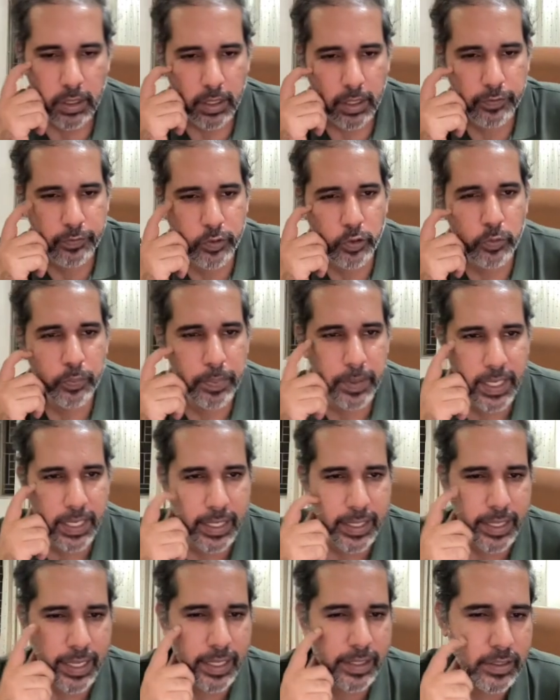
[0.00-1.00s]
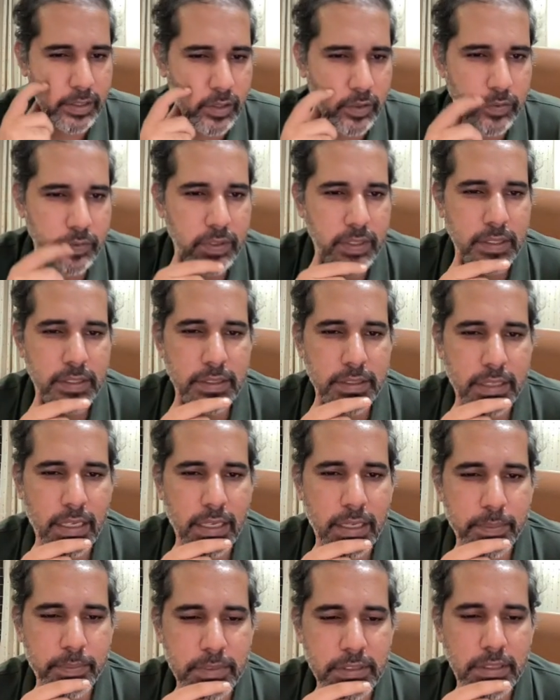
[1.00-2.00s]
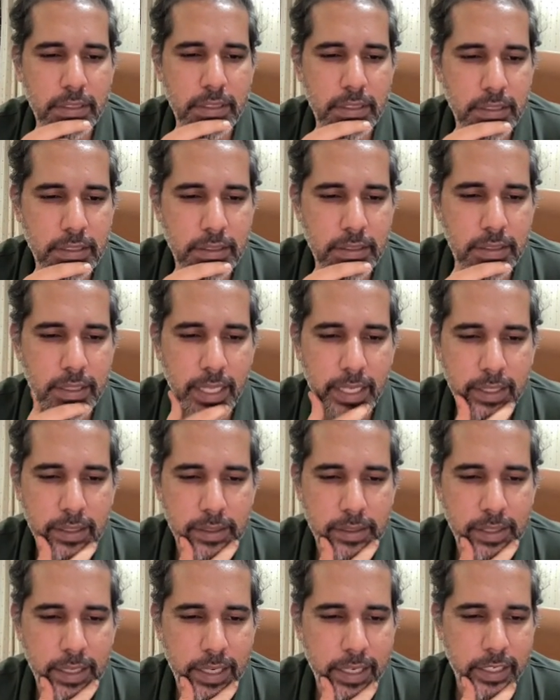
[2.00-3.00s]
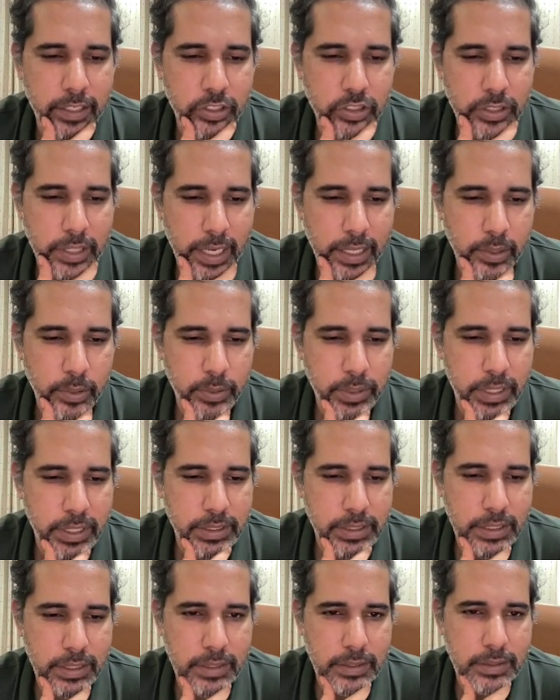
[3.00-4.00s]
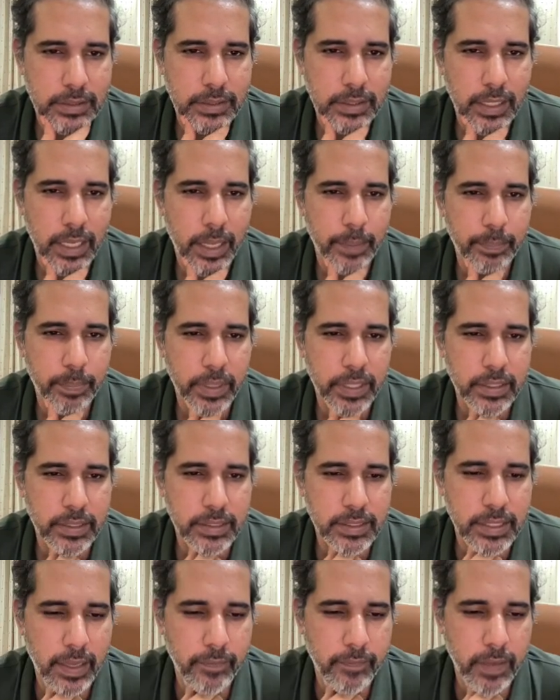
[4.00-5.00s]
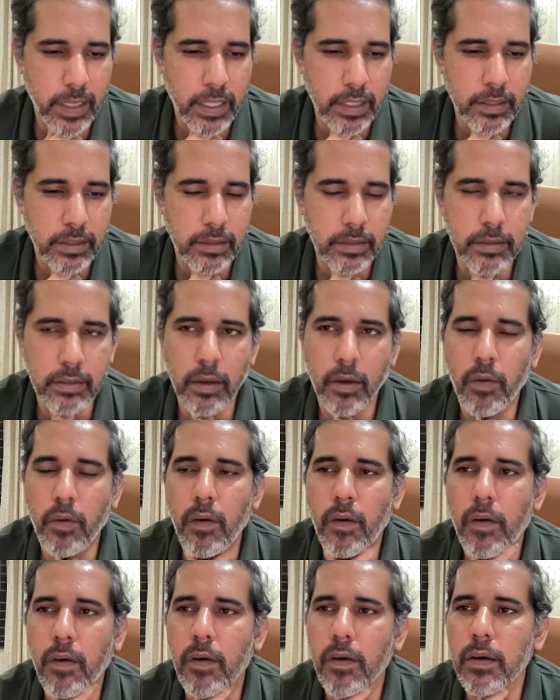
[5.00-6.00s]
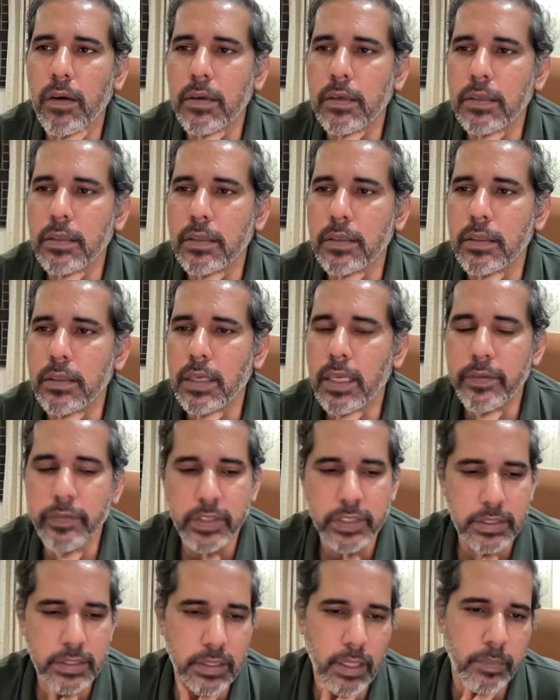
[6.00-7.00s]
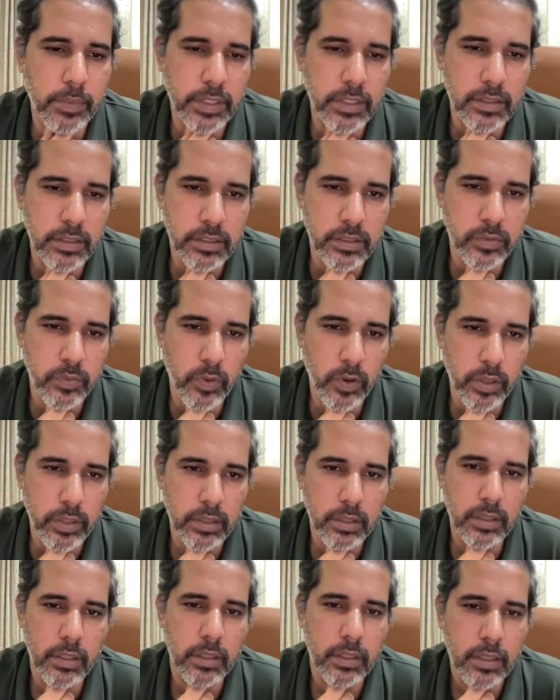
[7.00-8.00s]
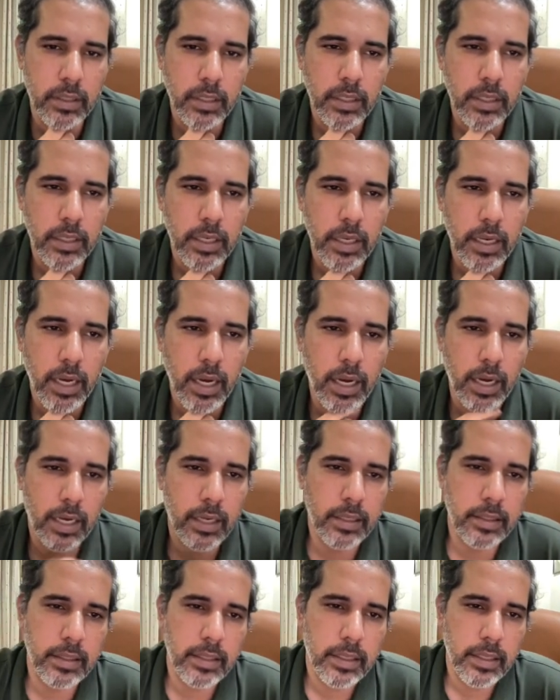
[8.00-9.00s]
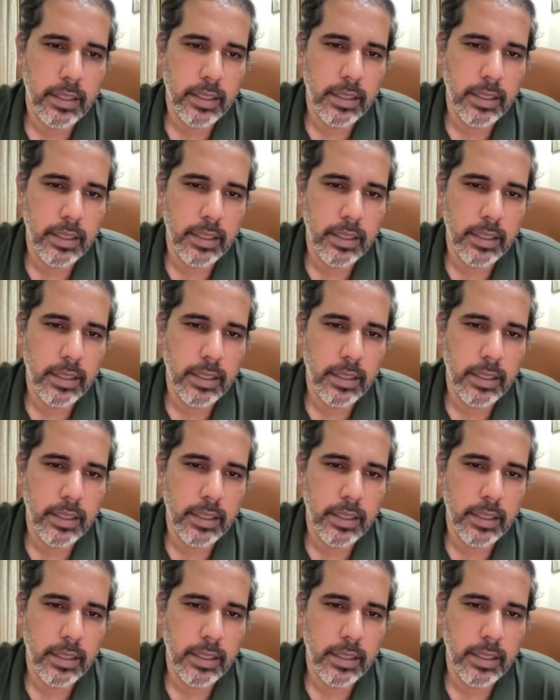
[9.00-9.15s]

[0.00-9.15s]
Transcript: if you played any of these games earlier, like a Raid Shadow Legends, Epic 7, or even Summoner's War, uh,